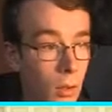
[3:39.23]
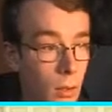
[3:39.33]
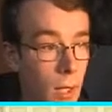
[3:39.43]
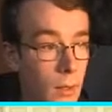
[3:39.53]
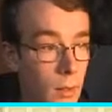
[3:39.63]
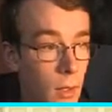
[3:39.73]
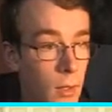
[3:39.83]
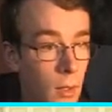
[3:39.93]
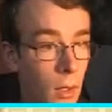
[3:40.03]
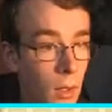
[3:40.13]
Yes,
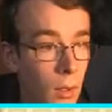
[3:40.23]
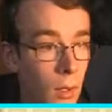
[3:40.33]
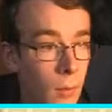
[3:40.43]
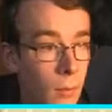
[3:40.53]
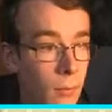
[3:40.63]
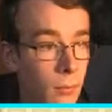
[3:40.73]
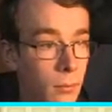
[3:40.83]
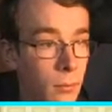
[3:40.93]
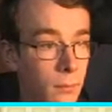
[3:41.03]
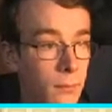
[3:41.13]
yes, I, I don't care about
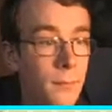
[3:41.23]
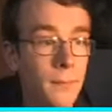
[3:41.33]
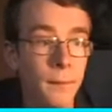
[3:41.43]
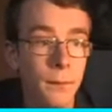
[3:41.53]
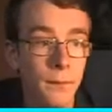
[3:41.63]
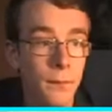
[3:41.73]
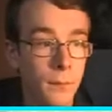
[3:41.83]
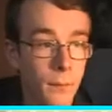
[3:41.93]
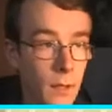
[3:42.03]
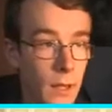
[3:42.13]

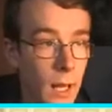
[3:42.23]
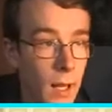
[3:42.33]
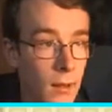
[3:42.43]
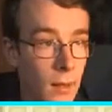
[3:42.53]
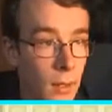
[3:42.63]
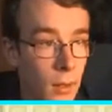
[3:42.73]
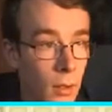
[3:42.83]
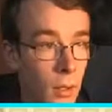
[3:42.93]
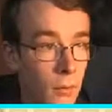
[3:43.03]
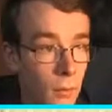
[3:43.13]
Yes, there you go
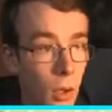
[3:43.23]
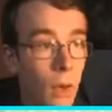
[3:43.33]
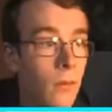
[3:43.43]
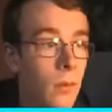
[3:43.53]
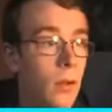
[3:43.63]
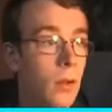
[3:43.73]
now. Fuck off.